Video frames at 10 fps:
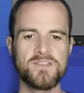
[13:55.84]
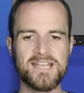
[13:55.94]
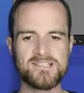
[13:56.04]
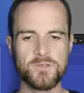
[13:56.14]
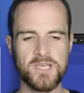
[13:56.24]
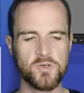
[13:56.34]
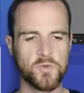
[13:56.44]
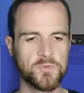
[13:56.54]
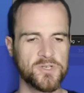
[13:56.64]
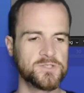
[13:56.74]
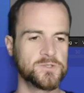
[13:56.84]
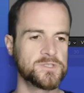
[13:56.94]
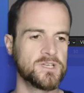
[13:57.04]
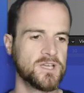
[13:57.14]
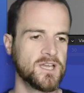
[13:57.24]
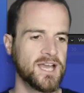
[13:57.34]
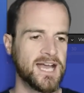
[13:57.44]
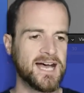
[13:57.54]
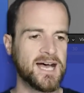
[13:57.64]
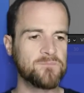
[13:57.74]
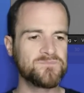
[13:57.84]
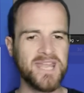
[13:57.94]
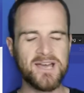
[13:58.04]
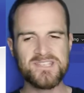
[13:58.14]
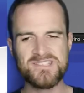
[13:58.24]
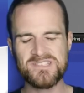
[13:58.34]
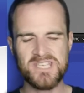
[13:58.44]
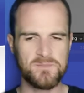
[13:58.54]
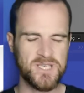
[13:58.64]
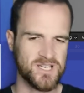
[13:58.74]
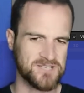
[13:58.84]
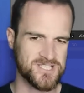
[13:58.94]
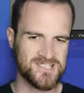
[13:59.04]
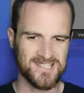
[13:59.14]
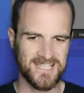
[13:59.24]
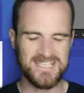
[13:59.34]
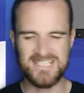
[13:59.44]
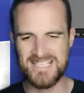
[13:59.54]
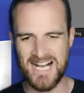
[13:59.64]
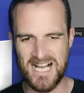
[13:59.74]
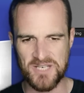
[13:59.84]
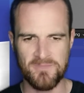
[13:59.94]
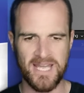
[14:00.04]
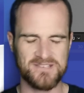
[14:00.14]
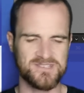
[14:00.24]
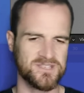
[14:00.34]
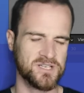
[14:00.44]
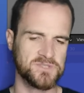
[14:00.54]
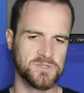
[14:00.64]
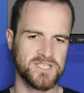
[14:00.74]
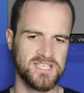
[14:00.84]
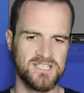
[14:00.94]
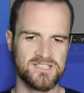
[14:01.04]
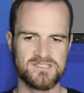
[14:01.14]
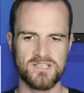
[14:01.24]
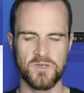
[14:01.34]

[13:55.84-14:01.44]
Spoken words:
So that's looking all pretty good. Now this is going to be kind of a sleek, dark mouse that I'm doing here.